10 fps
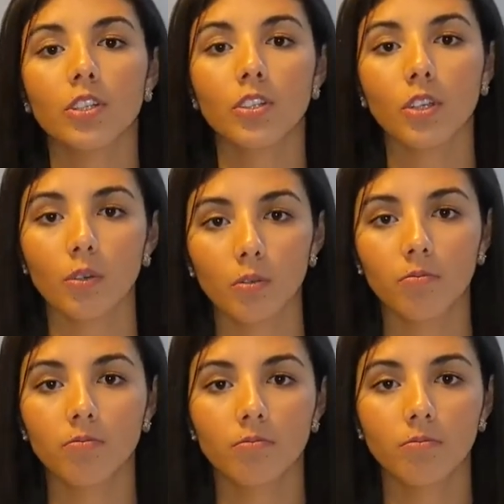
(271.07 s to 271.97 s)
you.
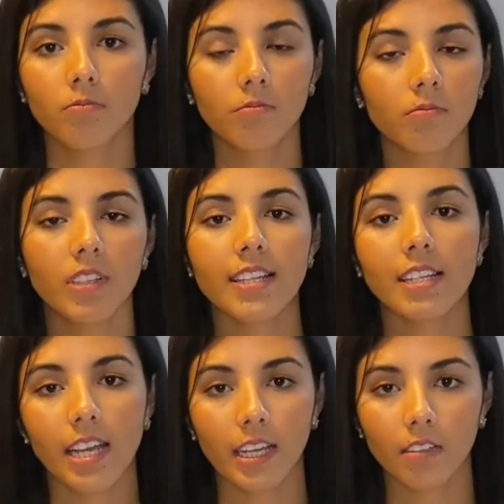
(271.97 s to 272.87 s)
That's
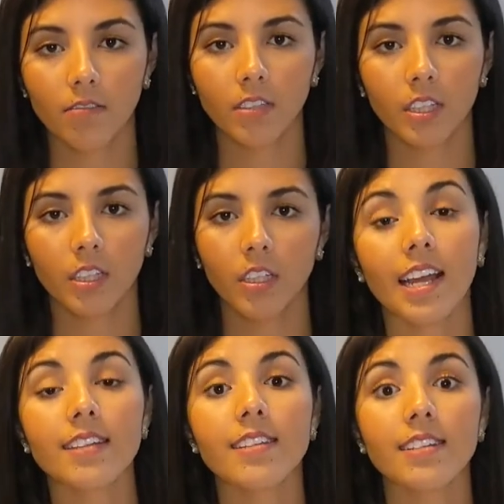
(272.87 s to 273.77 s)
it.
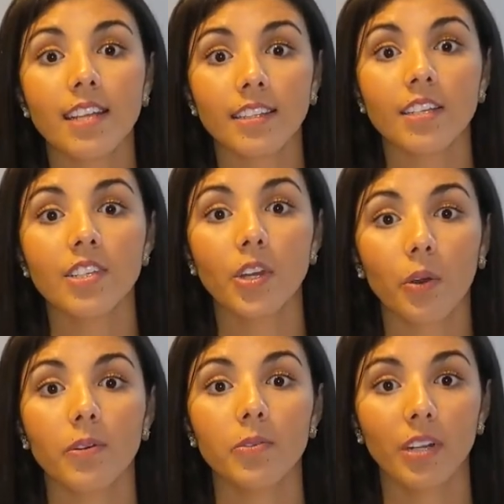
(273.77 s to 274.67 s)
That's the sentence you
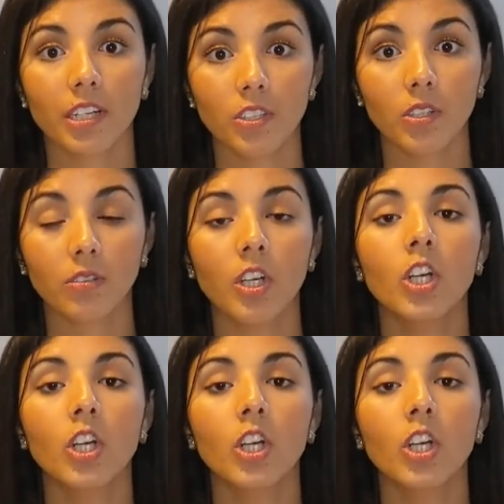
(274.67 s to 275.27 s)
always want to do.